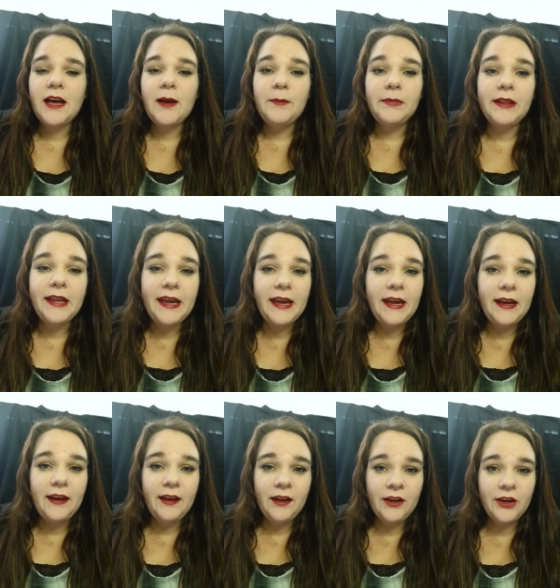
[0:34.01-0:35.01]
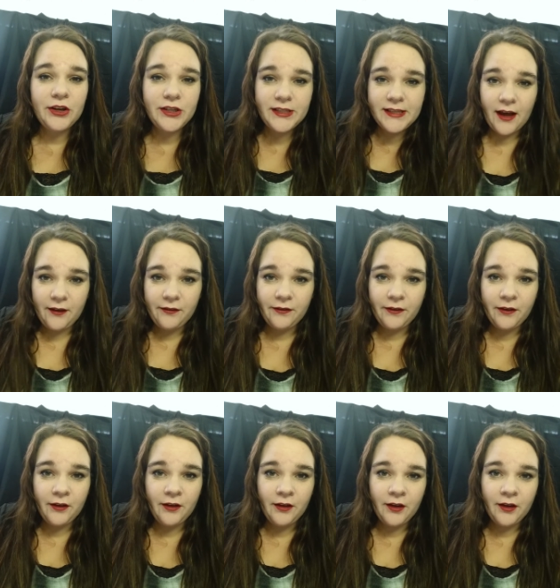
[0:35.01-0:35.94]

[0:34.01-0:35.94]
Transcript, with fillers: um, lead yourself.